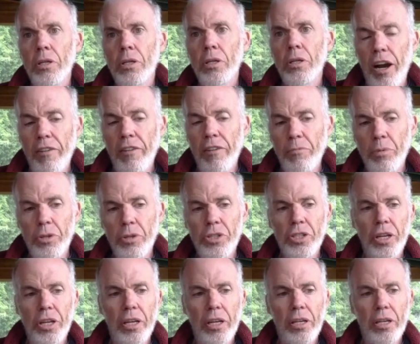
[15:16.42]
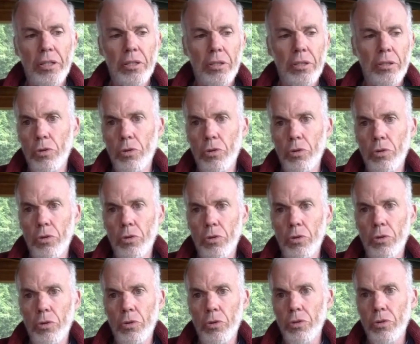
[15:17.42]
25% of
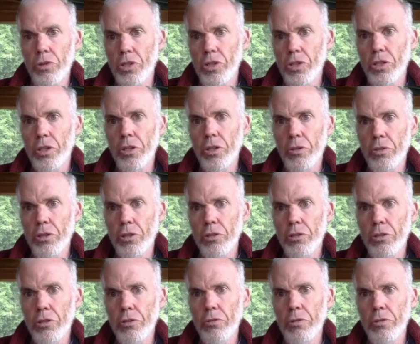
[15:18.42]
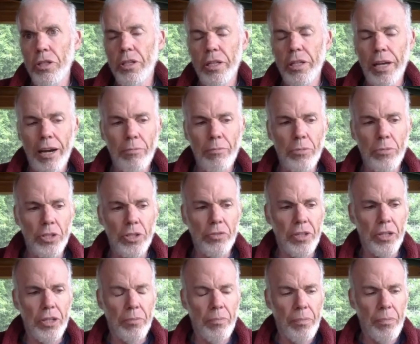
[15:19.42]
the world's CO2 into the
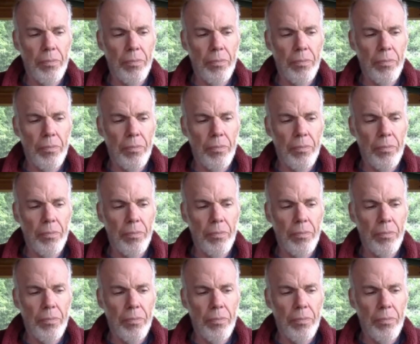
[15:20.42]
atmosphere.